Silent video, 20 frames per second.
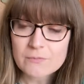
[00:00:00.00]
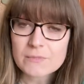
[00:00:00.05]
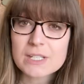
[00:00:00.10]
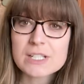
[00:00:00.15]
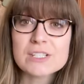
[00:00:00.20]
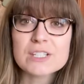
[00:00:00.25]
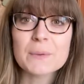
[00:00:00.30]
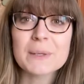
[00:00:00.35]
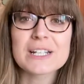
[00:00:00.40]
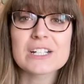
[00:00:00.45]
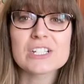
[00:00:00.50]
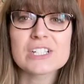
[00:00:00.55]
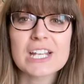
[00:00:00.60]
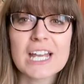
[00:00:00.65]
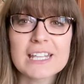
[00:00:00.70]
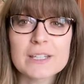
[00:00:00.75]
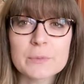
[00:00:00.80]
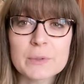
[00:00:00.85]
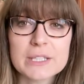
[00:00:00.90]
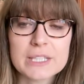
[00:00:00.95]
so I could
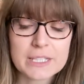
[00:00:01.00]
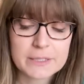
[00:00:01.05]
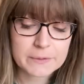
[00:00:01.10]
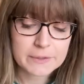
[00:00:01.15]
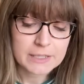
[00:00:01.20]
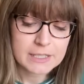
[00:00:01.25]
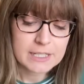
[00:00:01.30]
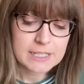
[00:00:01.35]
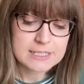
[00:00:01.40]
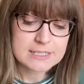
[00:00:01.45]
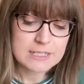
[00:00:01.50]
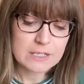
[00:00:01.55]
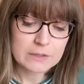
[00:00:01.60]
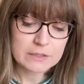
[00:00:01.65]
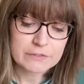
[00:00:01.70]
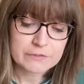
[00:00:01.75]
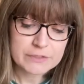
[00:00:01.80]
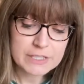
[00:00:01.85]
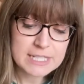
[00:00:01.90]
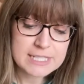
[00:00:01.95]
share them with you. So
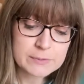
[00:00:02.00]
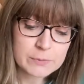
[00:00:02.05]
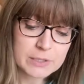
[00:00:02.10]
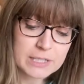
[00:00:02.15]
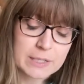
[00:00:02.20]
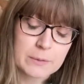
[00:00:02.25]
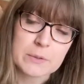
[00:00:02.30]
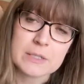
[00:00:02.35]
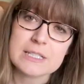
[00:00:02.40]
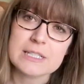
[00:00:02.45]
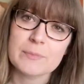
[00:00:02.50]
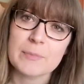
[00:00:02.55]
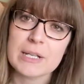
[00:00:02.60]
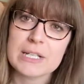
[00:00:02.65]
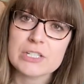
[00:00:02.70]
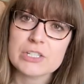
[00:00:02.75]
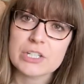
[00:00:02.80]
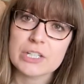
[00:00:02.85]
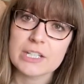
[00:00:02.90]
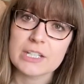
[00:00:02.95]
the first one I want to
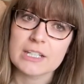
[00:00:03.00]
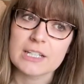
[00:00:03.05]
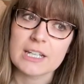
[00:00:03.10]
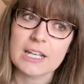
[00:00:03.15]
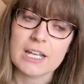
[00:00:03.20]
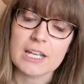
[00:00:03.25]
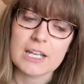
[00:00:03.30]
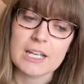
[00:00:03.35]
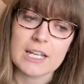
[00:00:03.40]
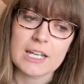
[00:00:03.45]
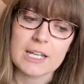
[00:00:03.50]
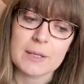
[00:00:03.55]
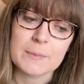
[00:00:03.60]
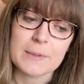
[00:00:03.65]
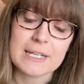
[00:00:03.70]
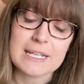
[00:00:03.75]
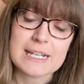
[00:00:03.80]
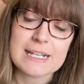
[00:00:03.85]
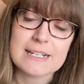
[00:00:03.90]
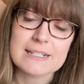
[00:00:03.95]
mention
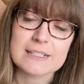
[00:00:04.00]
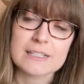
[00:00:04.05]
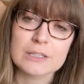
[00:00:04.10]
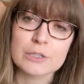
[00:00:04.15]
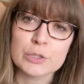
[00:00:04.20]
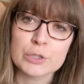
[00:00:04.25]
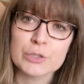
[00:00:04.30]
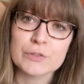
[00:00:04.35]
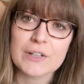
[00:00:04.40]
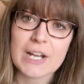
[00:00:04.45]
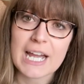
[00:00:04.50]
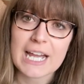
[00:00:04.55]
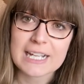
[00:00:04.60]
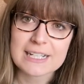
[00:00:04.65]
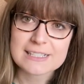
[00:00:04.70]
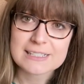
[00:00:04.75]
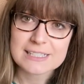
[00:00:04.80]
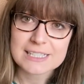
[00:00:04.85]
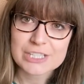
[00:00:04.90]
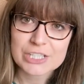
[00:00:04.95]
is Laura
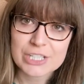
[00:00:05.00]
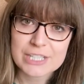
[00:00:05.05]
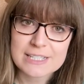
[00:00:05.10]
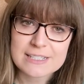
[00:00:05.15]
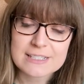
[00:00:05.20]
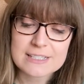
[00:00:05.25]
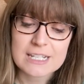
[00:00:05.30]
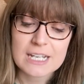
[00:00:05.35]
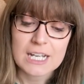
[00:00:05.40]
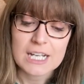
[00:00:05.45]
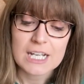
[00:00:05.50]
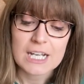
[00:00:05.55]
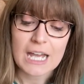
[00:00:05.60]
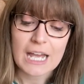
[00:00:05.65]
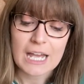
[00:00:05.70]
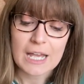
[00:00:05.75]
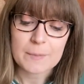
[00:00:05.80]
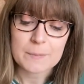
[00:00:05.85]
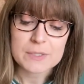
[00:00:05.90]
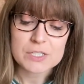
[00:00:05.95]
X Stitches.
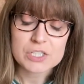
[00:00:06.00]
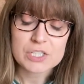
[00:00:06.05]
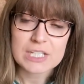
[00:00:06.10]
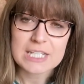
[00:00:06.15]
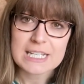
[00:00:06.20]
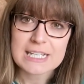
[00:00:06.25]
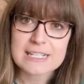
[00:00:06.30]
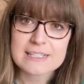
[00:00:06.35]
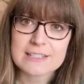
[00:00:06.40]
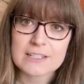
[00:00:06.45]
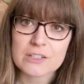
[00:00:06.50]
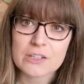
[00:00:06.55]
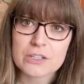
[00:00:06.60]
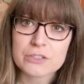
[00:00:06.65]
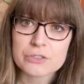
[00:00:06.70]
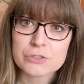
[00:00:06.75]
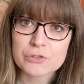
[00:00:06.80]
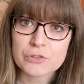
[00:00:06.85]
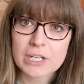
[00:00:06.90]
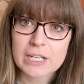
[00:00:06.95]
She is an
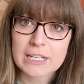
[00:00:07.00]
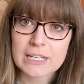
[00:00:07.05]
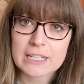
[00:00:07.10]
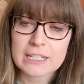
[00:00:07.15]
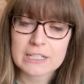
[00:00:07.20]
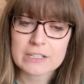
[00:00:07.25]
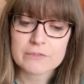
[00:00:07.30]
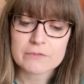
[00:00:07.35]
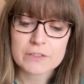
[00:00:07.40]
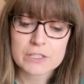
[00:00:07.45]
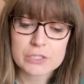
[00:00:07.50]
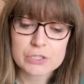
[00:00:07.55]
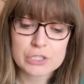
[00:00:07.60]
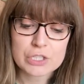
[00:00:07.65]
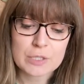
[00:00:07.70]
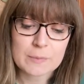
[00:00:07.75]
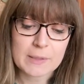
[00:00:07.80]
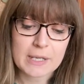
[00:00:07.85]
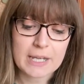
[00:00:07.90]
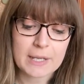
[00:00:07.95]
Australian
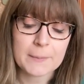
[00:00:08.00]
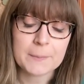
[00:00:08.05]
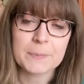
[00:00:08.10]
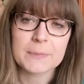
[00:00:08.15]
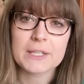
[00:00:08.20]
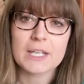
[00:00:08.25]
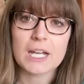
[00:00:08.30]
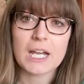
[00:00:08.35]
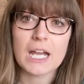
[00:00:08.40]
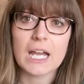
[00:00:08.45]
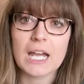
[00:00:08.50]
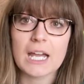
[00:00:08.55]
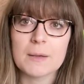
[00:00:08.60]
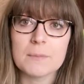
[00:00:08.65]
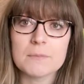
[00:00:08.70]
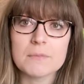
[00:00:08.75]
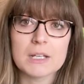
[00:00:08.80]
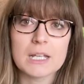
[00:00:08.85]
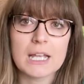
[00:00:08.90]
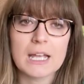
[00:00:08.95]
Flosstuber.
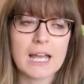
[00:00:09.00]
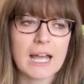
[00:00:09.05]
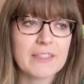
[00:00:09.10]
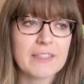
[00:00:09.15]
I